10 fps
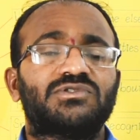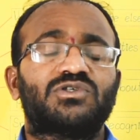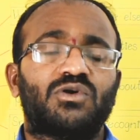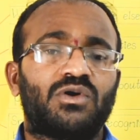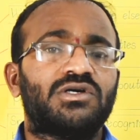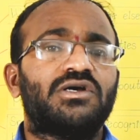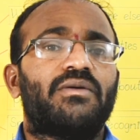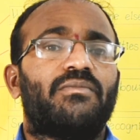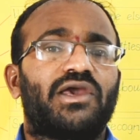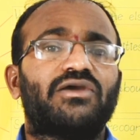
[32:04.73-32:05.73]
So
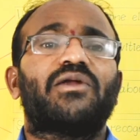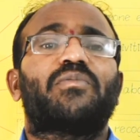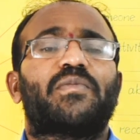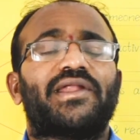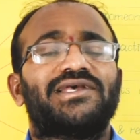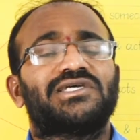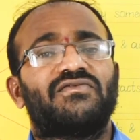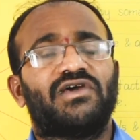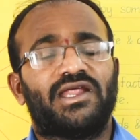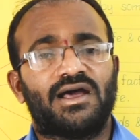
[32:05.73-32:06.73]
make your preparation
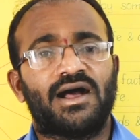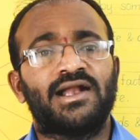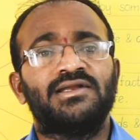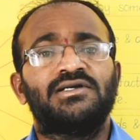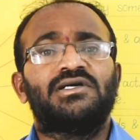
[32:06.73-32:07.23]
very hard,